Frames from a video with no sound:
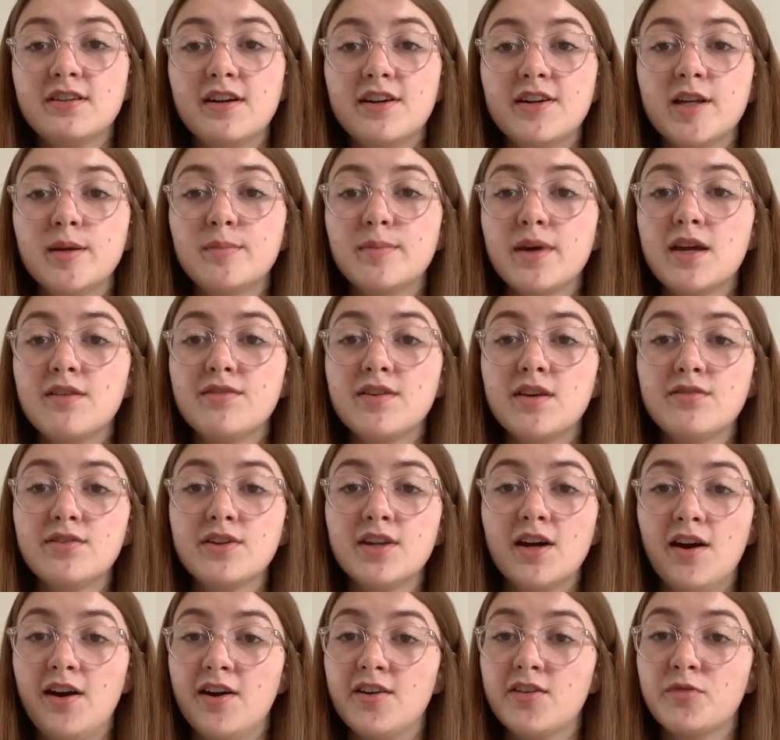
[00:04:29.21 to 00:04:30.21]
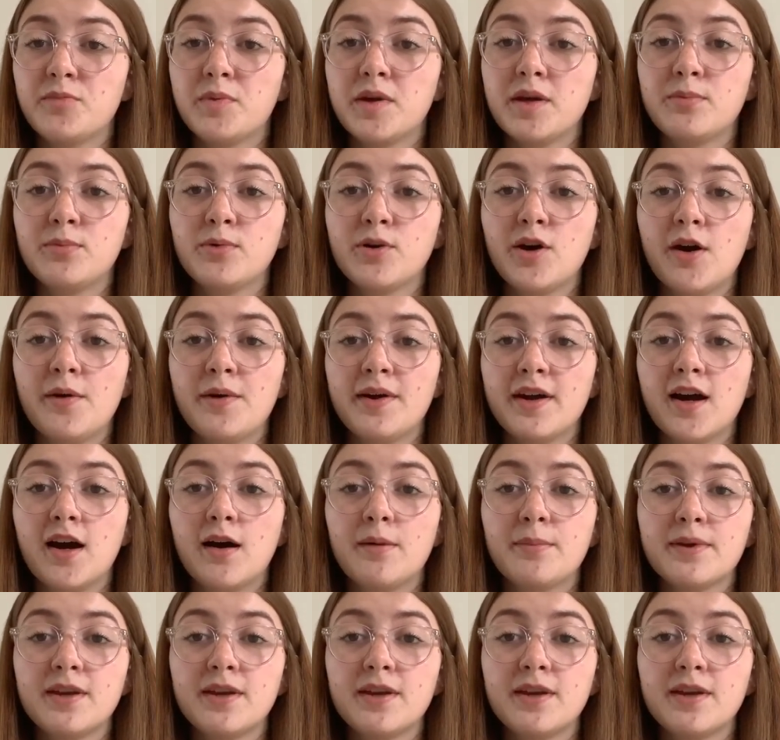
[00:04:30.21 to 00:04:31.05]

and you may have even heard of people going up